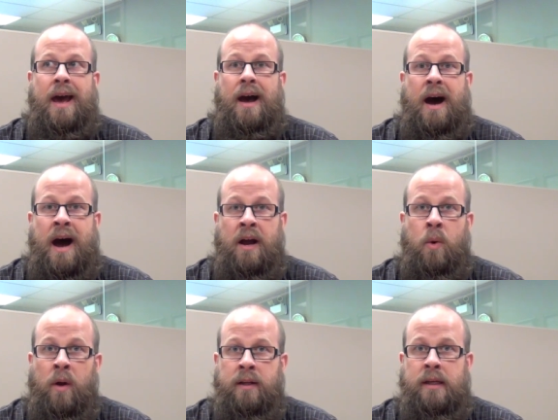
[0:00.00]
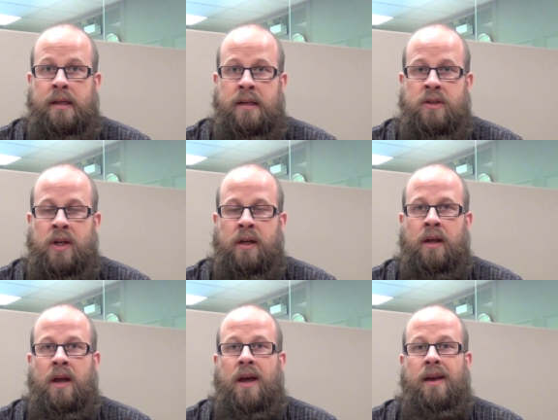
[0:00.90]
high quality teaching
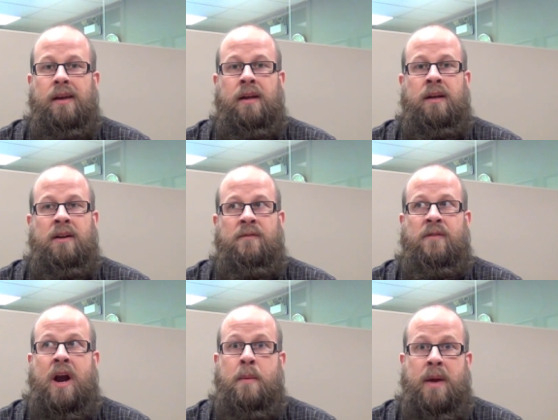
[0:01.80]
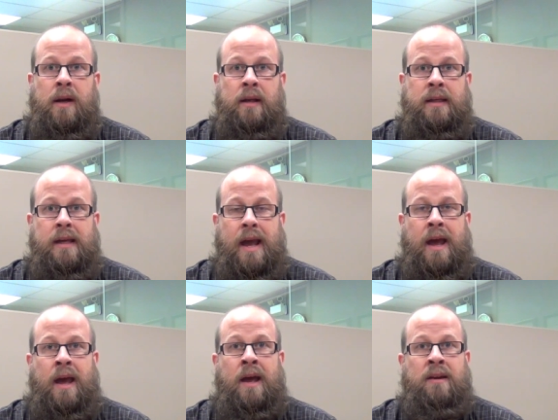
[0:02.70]
in an environmentally
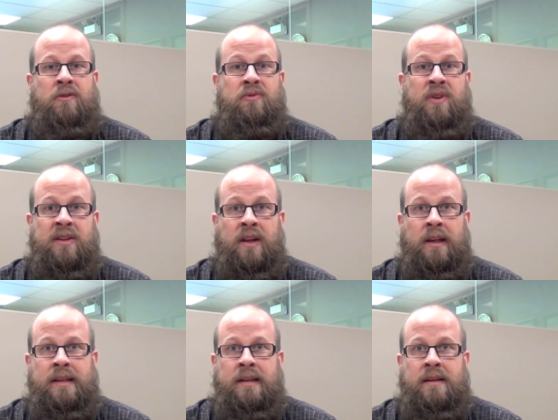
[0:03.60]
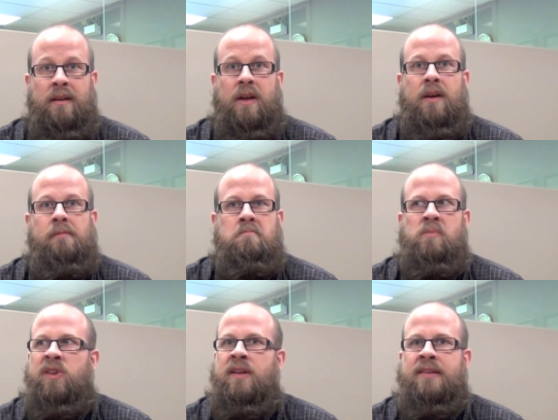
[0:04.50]
and fiscally
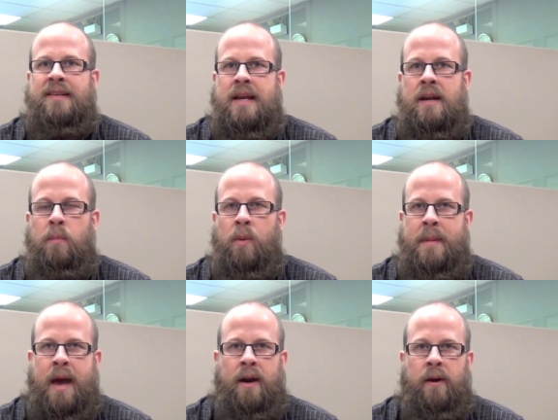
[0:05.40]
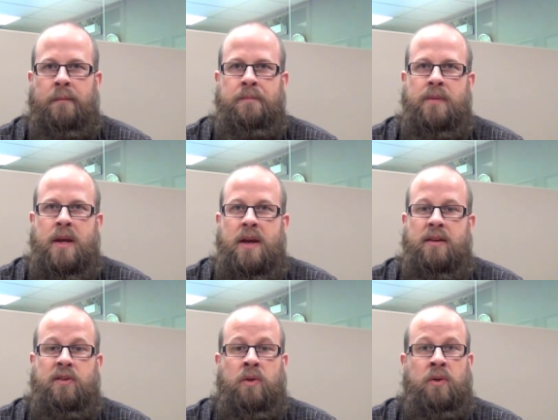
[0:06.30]
sustainable manner.
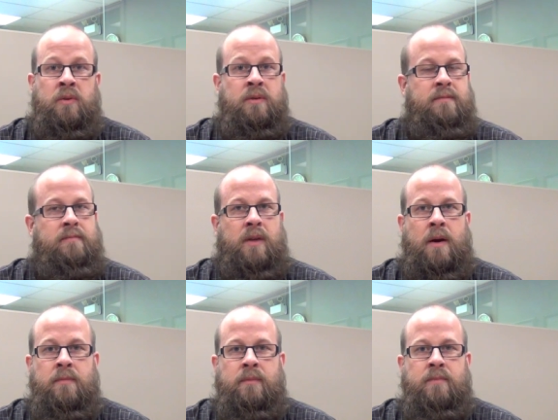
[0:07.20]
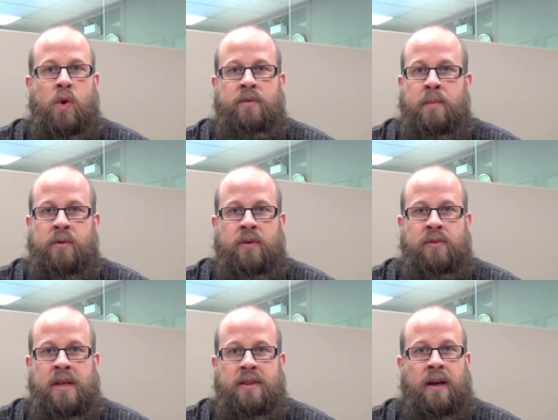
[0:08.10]
So come November
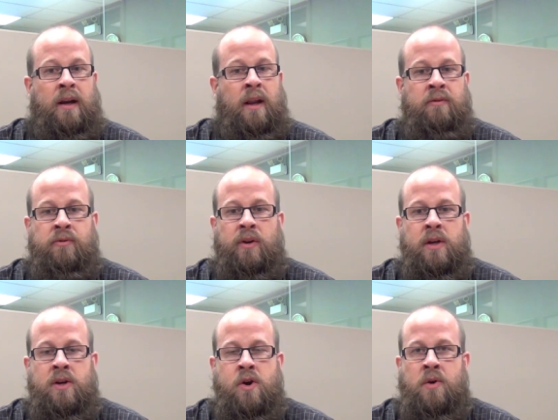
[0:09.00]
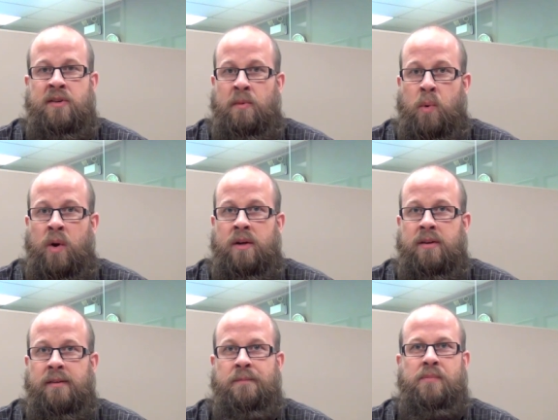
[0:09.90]
15th, I'd love for your
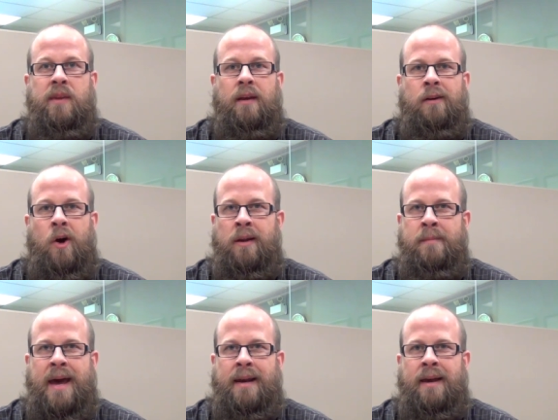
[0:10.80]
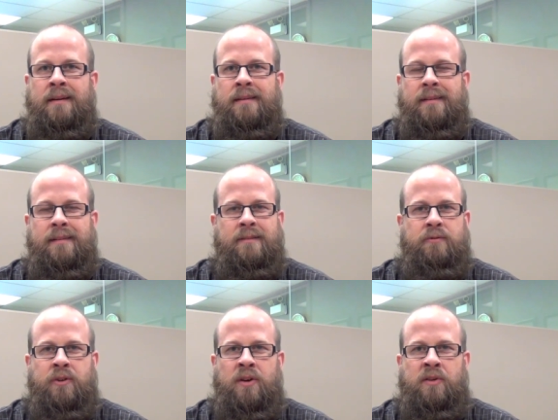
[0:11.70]
support. Colin Madland
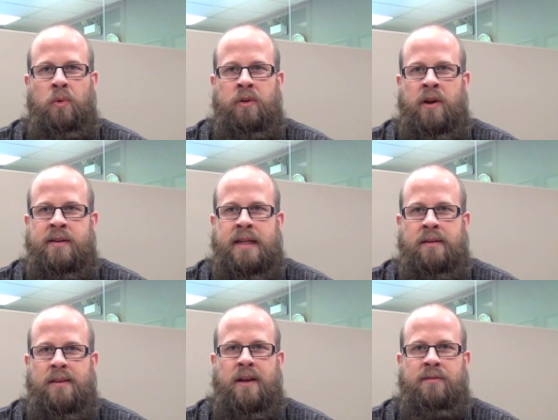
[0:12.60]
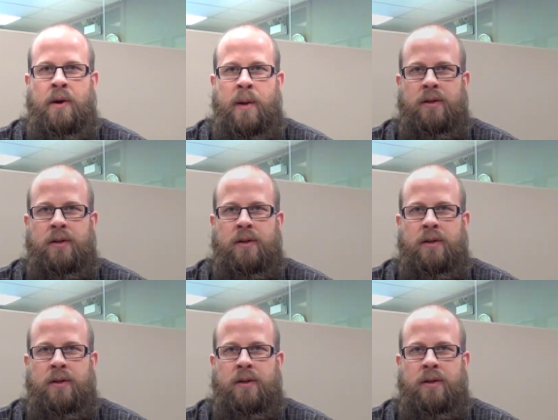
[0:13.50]
for school trustee. Thanks very